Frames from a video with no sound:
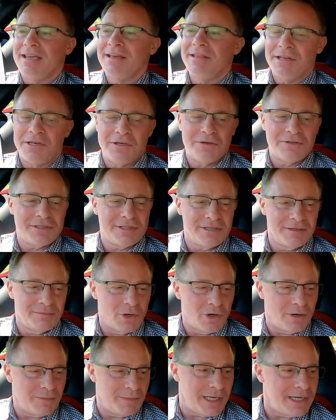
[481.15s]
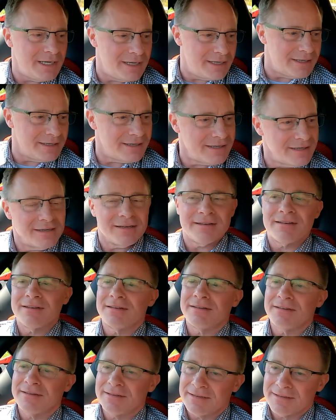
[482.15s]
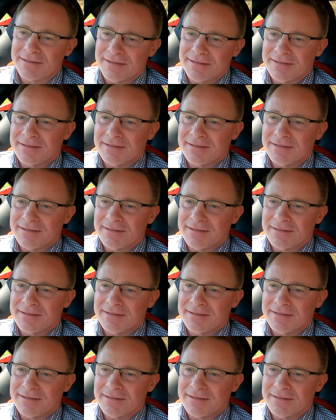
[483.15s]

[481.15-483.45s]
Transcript: and they do seem more immediate. Yeah.